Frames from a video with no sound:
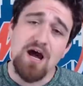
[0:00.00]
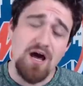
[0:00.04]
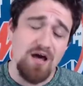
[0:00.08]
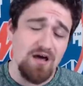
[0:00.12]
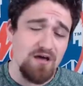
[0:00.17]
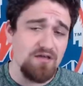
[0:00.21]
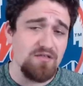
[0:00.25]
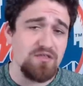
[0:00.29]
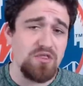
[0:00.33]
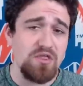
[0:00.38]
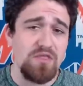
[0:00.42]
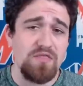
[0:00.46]

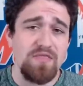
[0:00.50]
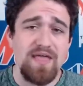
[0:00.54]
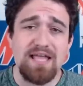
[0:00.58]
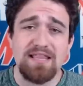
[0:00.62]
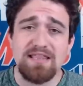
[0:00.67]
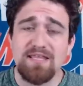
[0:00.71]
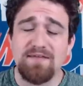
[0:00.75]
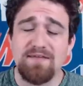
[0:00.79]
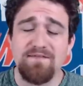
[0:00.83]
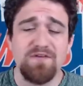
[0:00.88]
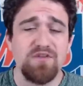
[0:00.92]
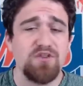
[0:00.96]
Other than
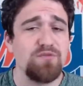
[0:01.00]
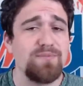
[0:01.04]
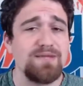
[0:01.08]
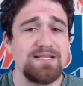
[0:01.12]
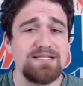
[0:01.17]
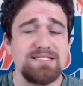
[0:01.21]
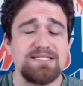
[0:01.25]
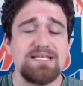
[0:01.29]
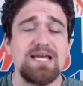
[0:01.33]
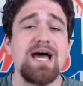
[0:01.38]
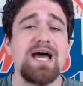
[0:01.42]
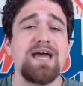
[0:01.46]
that, they've either
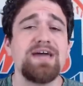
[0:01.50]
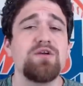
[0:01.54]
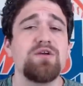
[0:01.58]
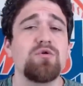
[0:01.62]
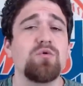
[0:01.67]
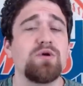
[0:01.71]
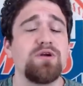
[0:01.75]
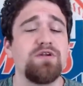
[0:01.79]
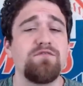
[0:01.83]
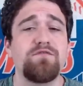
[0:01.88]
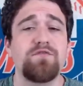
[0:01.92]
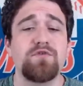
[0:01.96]
been tied
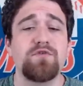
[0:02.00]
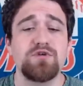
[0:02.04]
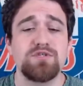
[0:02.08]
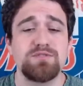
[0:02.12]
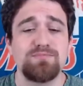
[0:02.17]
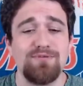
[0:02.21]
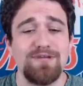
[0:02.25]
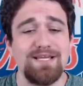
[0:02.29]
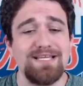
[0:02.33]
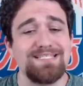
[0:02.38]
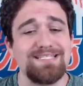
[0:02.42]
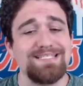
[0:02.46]
or in
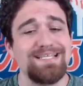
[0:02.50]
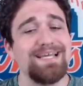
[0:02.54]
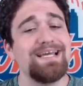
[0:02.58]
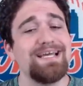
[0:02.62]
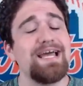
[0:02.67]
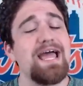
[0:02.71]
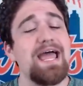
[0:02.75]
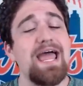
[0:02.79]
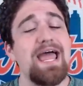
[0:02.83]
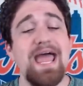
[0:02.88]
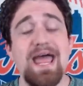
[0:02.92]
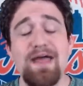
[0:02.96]
first place
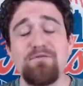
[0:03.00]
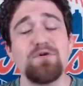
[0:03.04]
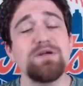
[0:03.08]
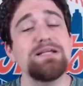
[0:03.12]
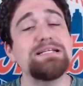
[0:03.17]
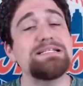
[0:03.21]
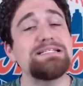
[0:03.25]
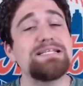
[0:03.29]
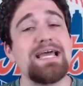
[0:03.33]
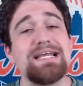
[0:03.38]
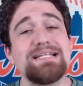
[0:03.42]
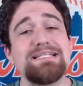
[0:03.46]

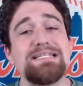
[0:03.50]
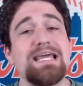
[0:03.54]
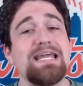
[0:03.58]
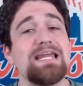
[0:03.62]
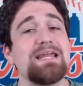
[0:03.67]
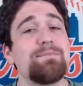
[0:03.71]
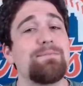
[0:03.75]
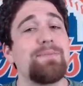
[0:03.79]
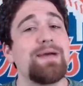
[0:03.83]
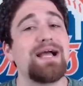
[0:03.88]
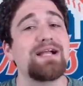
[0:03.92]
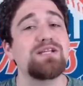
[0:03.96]
every day
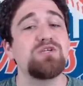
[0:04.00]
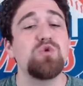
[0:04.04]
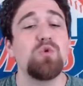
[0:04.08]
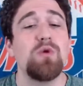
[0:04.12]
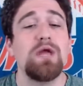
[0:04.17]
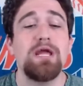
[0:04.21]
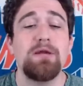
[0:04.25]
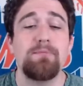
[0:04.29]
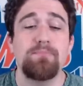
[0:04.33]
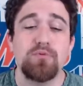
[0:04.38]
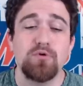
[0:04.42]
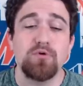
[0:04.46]
dating back to
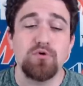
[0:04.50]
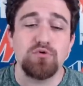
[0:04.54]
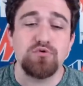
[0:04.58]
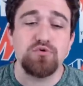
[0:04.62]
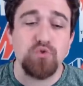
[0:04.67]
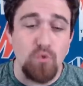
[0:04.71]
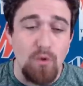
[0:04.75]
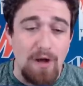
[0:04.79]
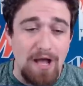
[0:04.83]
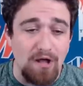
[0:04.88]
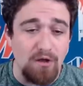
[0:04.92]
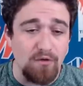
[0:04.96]
April
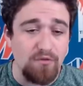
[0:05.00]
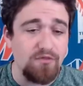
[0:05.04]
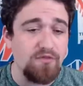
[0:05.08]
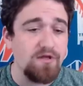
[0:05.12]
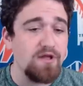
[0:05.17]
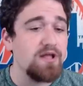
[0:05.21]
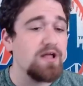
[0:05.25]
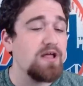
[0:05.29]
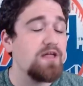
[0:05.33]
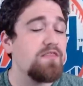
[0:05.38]
12th.